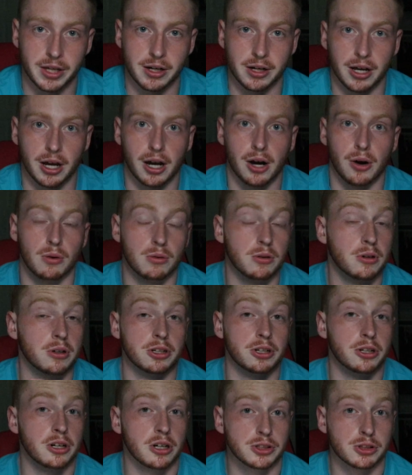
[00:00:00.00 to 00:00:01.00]
Now,
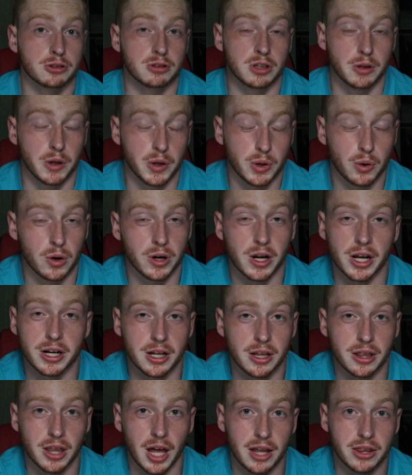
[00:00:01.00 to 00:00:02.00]
did I screen record
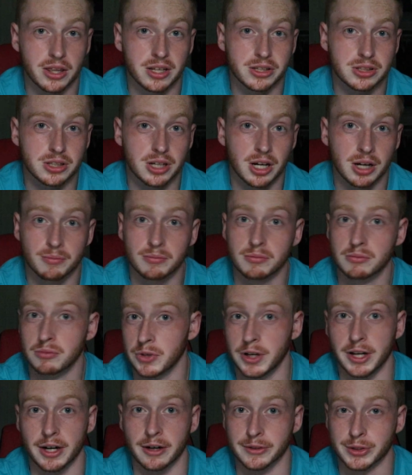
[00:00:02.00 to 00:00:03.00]
any of that this time?
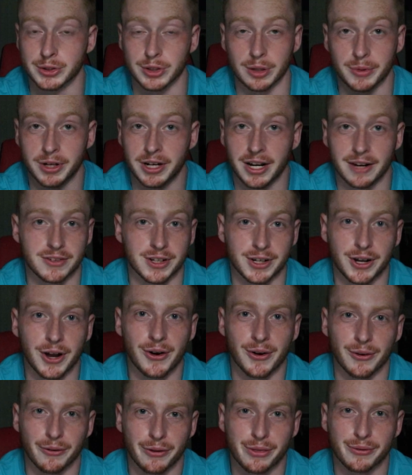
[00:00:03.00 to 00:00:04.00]
No, so I'm going to have to
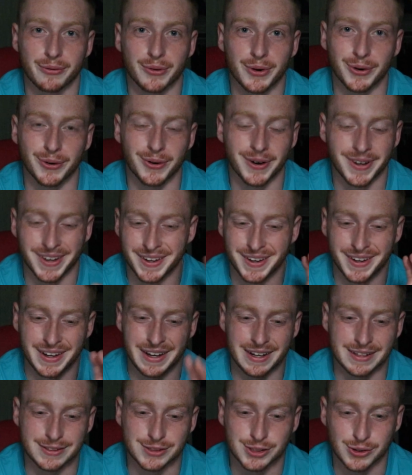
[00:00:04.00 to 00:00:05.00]
go through
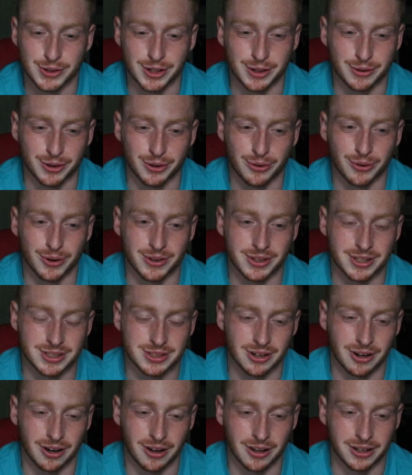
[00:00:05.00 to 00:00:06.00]
and screen record
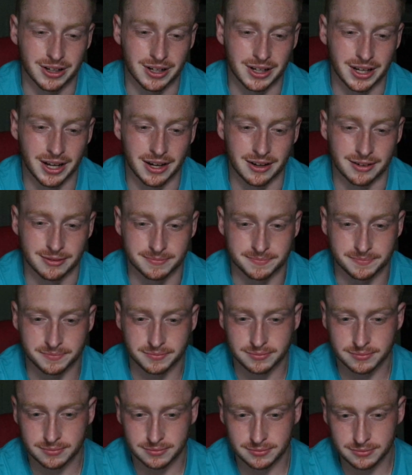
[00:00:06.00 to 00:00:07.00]
this all again.
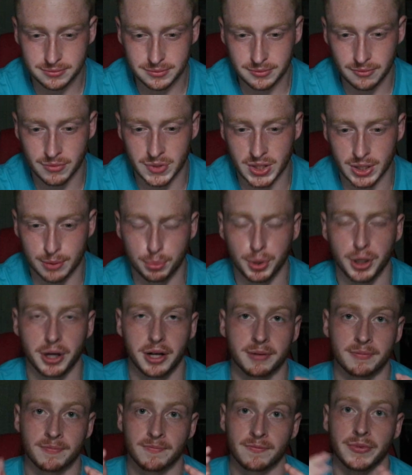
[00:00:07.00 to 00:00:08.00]

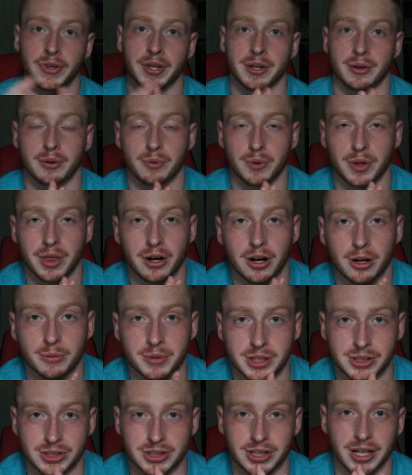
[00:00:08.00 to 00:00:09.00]
But with it all
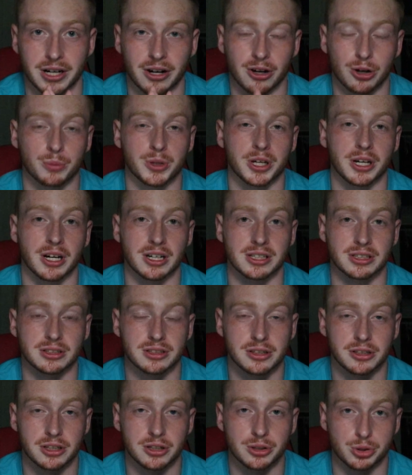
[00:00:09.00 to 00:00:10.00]
being said, I hope you guys
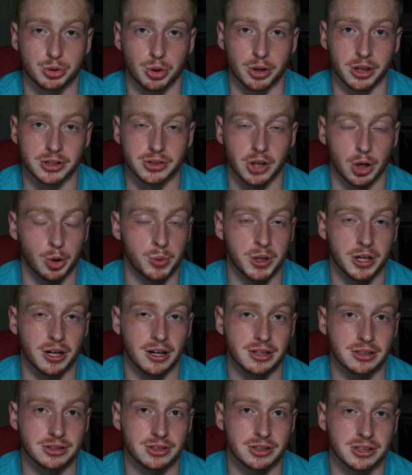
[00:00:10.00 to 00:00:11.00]
did enjoy this. I hope you
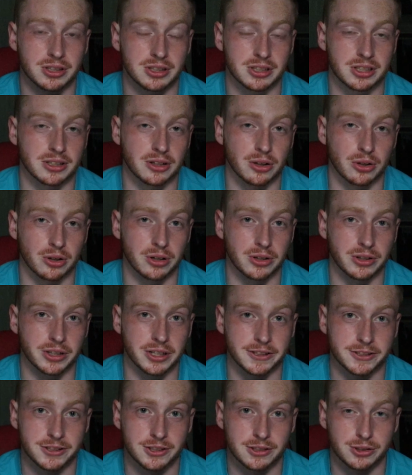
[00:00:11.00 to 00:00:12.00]
guys did learn
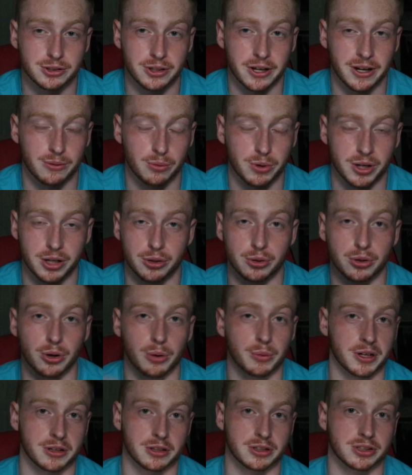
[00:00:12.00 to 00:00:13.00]
this, so that way you
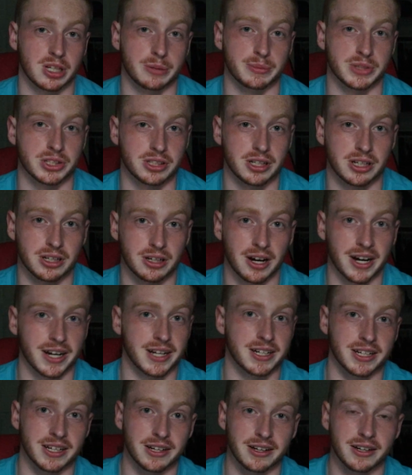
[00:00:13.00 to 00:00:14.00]
don't make the same mistake I
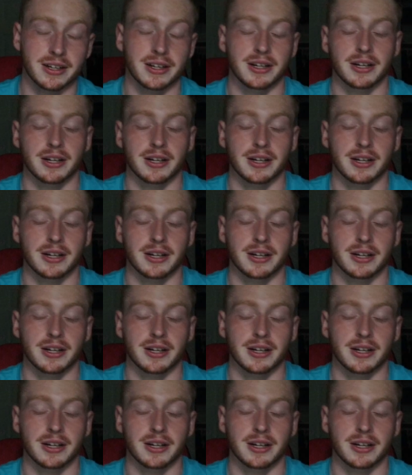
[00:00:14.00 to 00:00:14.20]
did.